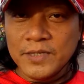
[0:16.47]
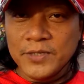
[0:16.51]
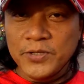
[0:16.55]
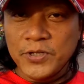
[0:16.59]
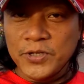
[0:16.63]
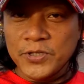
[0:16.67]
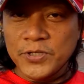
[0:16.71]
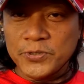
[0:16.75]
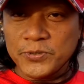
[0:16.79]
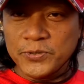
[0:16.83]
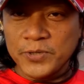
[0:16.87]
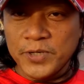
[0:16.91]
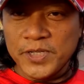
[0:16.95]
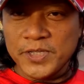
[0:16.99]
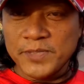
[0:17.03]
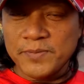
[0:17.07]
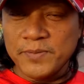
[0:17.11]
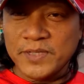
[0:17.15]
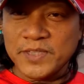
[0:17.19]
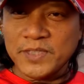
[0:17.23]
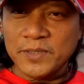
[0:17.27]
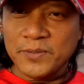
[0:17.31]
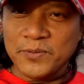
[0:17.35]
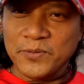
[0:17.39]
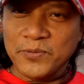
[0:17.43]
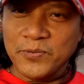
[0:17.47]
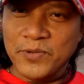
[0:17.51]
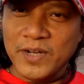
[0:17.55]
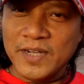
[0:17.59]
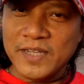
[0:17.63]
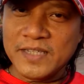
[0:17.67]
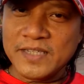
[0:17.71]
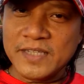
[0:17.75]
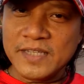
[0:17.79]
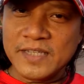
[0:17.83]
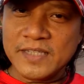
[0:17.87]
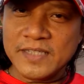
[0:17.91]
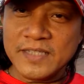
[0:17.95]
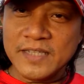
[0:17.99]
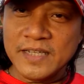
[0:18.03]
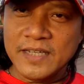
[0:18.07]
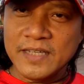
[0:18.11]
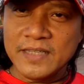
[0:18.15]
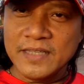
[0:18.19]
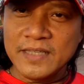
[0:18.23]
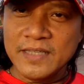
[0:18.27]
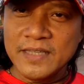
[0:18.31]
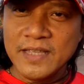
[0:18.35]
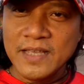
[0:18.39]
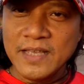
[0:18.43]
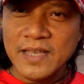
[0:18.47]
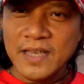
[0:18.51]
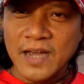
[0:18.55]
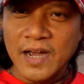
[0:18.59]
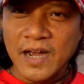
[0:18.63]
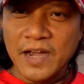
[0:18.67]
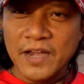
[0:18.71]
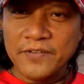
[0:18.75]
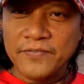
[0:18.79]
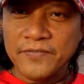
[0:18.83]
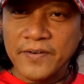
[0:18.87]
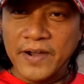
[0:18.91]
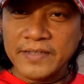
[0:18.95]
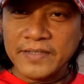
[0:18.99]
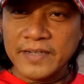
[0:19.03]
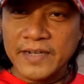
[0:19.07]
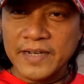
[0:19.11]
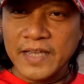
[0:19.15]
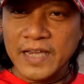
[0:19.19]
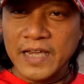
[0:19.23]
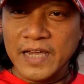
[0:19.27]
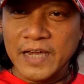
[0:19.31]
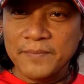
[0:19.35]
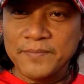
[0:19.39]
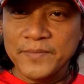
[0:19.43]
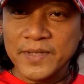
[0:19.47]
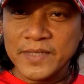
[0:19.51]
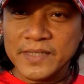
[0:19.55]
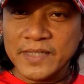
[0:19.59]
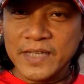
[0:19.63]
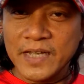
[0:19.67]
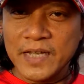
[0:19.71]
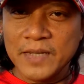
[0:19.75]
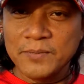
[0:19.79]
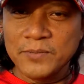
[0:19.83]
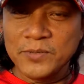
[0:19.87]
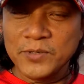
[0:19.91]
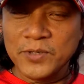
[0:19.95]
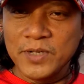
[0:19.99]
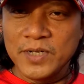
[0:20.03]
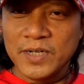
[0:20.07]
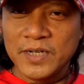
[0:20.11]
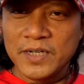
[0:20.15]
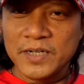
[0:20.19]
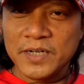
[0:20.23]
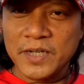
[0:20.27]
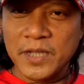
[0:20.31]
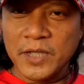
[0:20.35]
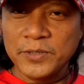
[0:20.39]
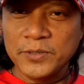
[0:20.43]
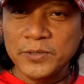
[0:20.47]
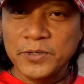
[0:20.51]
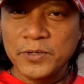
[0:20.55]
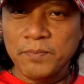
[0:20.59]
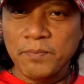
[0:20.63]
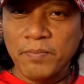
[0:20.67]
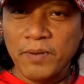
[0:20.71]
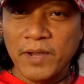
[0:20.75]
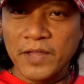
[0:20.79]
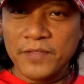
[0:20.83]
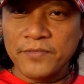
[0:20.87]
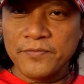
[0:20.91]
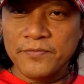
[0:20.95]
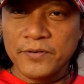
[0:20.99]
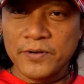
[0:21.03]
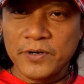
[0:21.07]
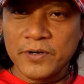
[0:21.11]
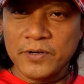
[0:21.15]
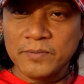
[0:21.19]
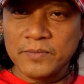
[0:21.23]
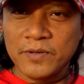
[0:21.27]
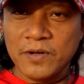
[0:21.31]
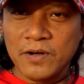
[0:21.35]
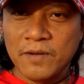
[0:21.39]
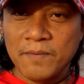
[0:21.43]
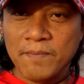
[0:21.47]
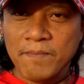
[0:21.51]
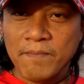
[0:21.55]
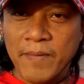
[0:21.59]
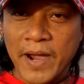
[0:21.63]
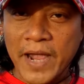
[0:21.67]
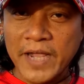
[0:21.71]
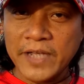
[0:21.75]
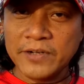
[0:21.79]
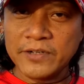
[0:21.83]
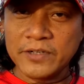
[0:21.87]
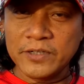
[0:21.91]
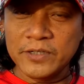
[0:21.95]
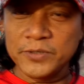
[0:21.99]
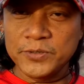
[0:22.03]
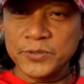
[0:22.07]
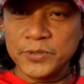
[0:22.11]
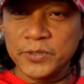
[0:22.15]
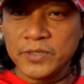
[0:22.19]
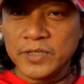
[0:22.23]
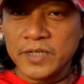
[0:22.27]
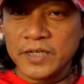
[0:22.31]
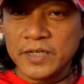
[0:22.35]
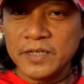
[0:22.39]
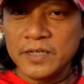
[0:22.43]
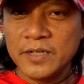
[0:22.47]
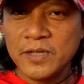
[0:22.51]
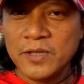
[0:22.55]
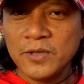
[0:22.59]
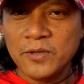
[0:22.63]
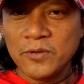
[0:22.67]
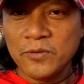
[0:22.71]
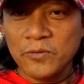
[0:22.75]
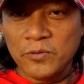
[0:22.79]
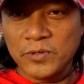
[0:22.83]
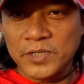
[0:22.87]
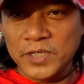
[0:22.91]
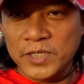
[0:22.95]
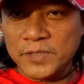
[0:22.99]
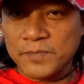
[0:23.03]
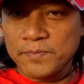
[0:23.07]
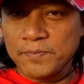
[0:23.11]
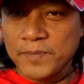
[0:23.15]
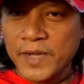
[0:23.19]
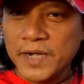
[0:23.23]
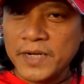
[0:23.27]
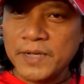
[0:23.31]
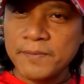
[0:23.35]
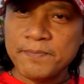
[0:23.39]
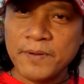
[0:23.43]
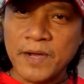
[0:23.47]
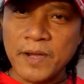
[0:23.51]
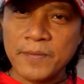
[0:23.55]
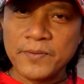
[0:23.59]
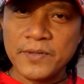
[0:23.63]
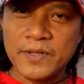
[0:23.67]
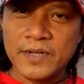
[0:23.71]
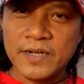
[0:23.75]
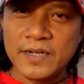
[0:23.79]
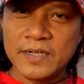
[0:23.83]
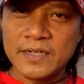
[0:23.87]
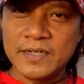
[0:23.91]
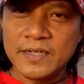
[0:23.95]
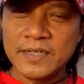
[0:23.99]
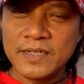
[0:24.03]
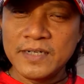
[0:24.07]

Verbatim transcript: This Christmas of 2016, I finally have the time to learn a new platform of microcontroller which is very popular.